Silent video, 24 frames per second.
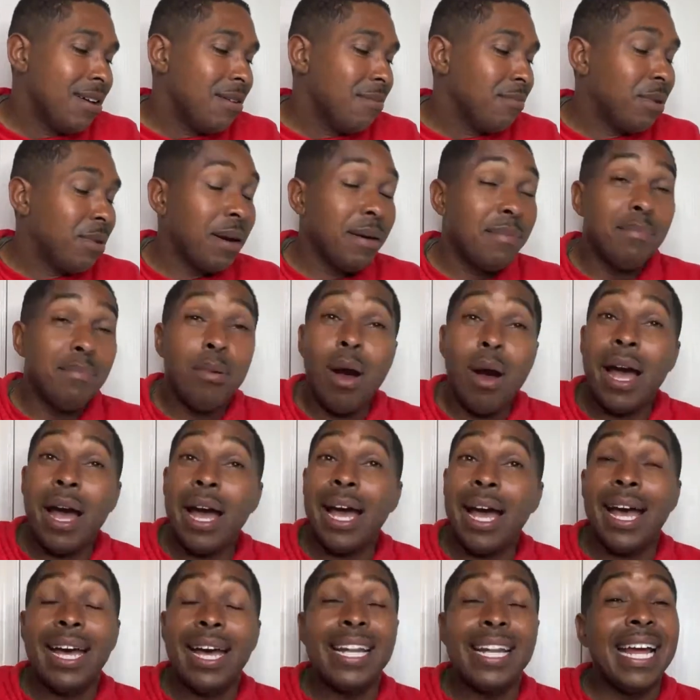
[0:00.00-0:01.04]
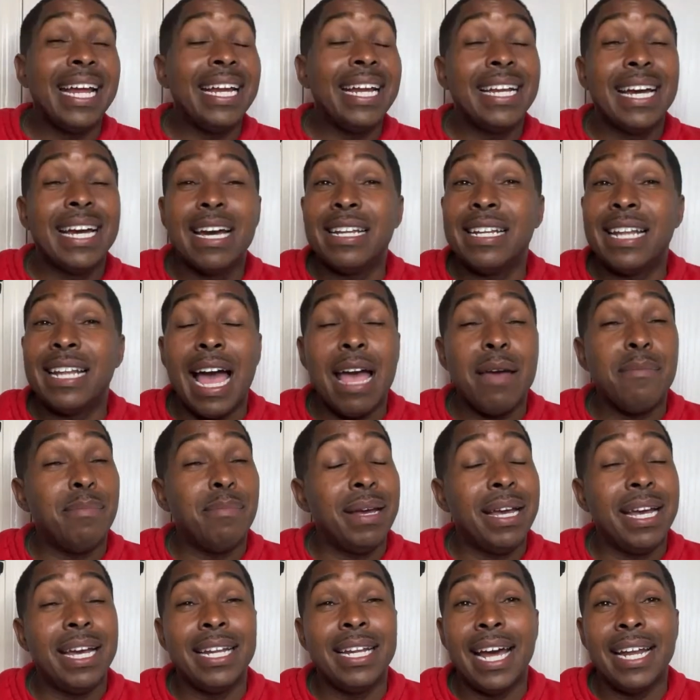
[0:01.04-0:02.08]
But boy, it ain't nothing like
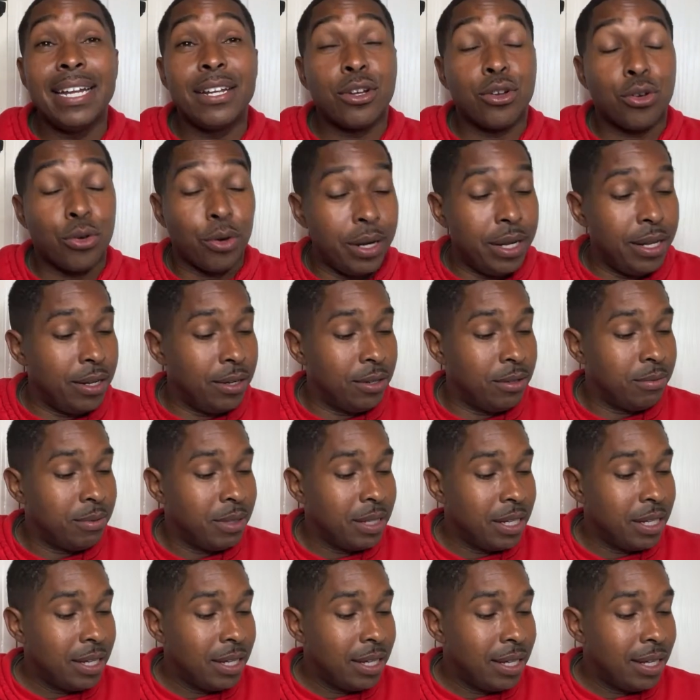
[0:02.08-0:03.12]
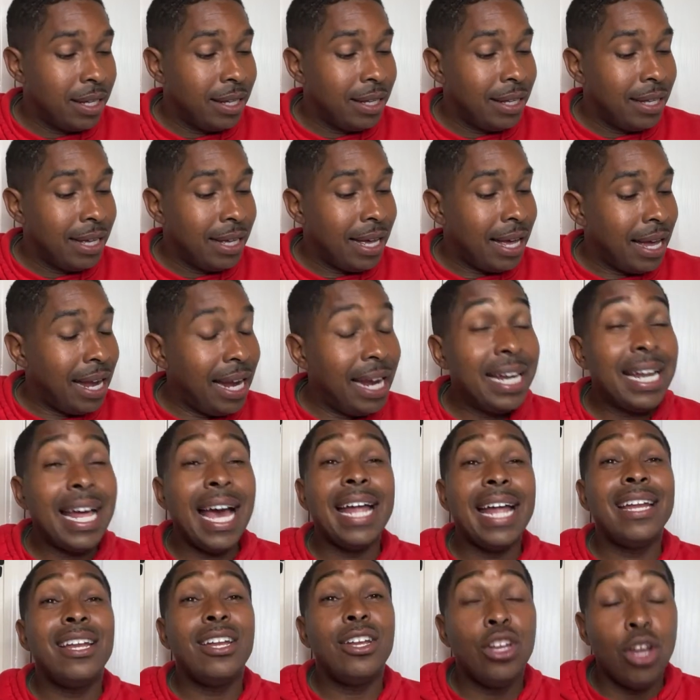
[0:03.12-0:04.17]
being at the crib. And I
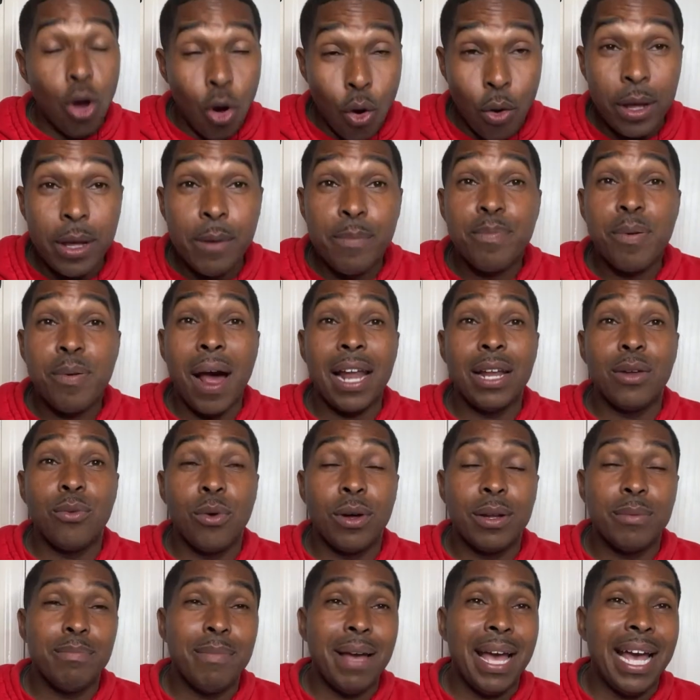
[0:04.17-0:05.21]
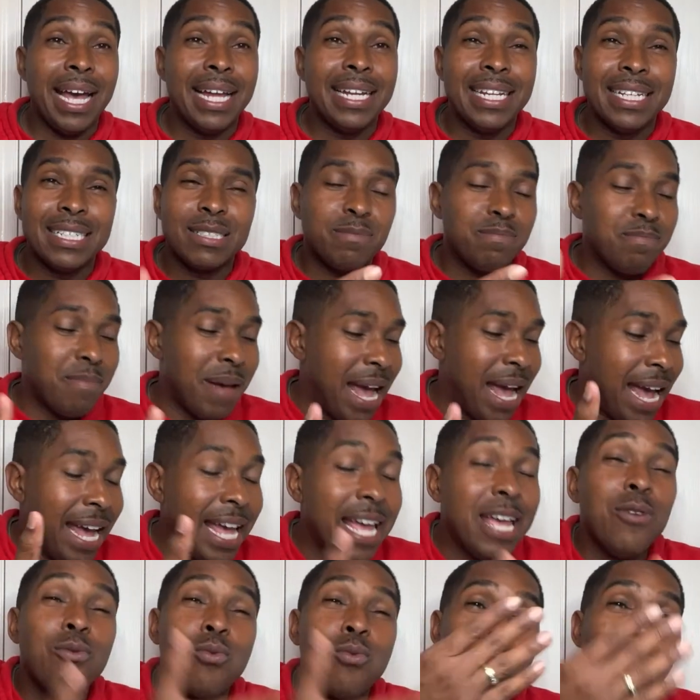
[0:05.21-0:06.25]
know he probably want,
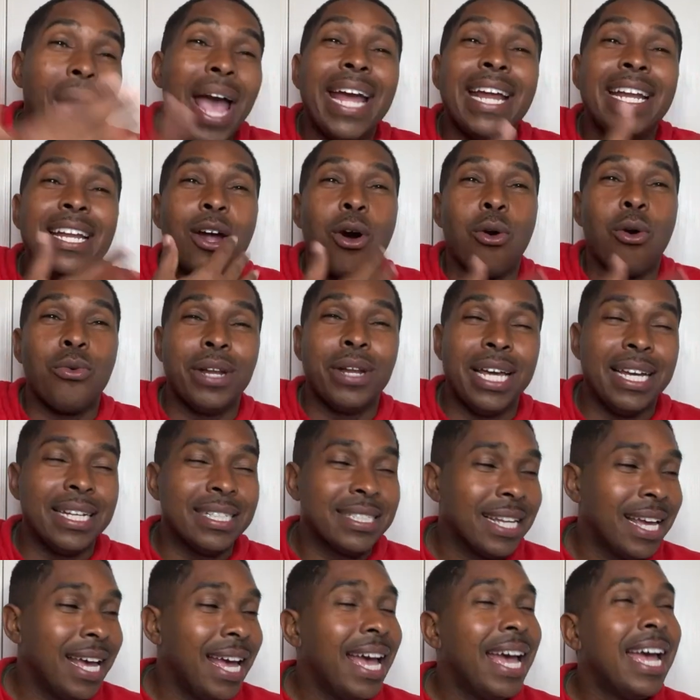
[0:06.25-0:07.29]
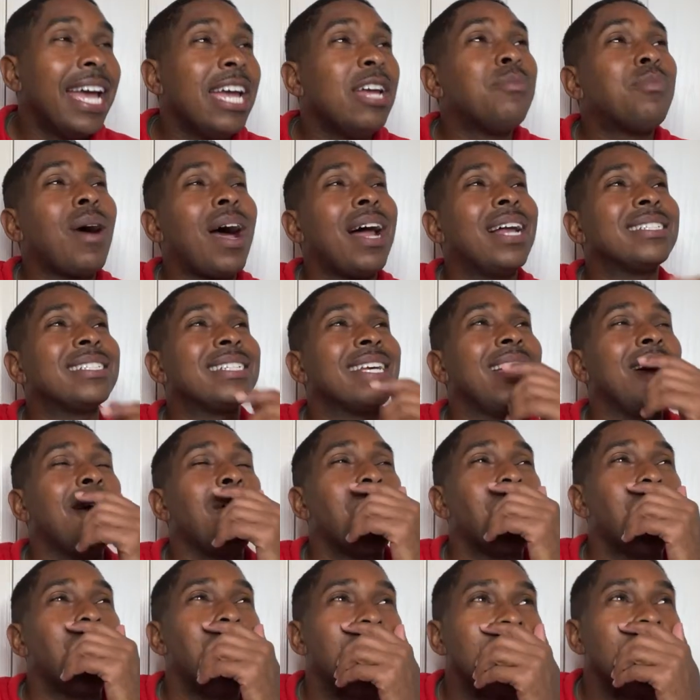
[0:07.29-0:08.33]
he waiting on this. He probably saying,
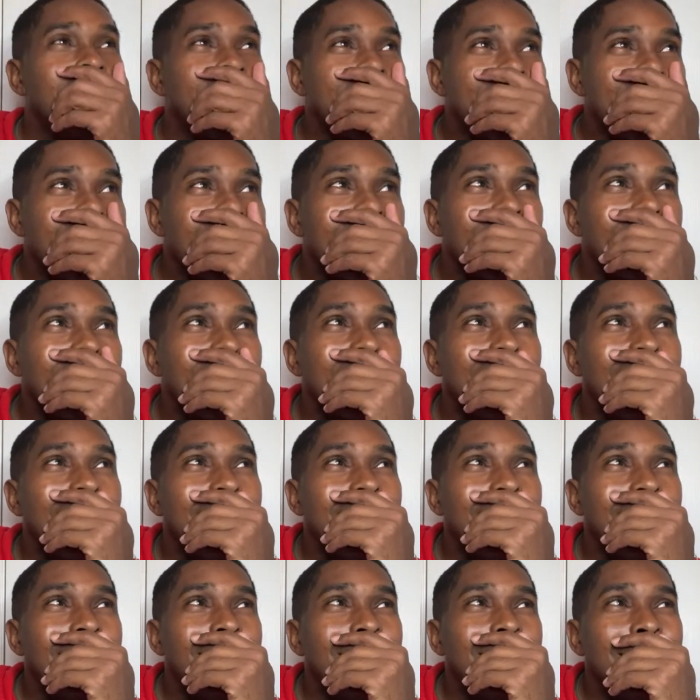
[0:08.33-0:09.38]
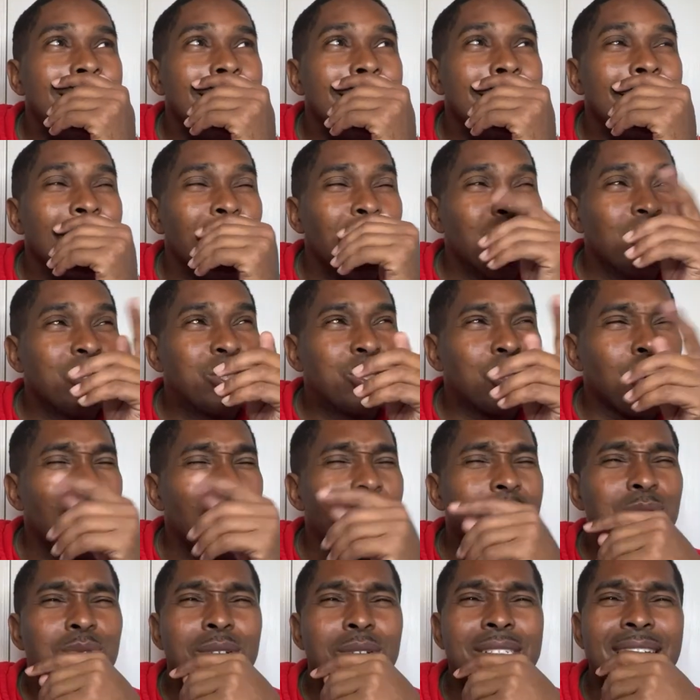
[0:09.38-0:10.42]
oh, Coach
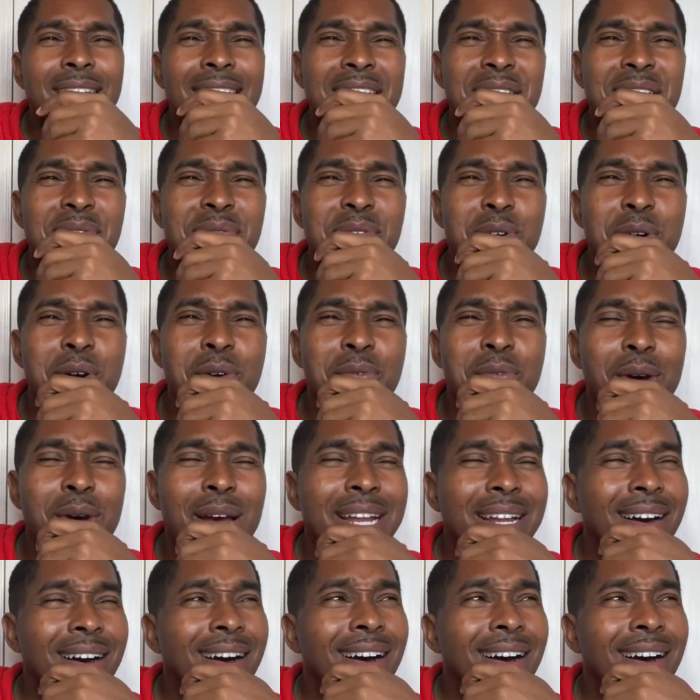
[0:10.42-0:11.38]
Choice was interviewing with